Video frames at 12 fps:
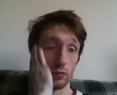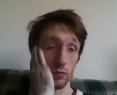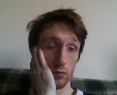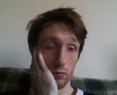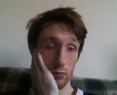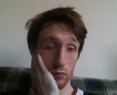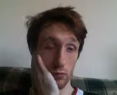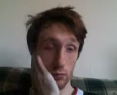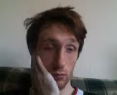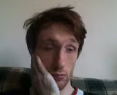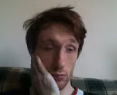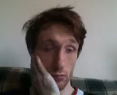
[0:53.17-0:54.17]

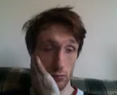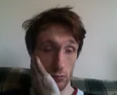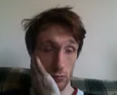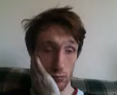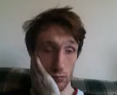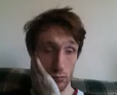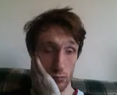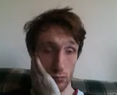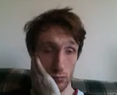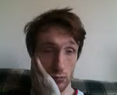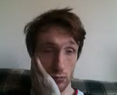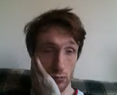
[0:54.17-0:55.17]

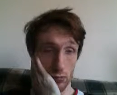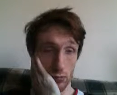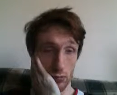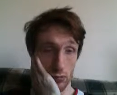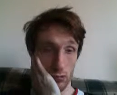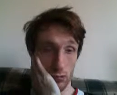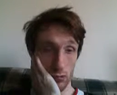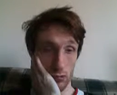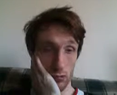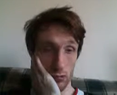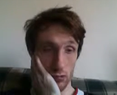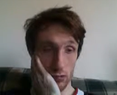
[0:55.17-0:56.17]

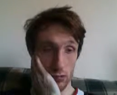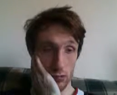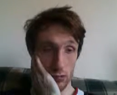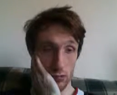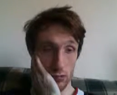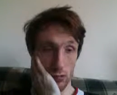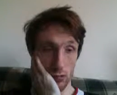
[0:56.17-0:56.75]
[no speech]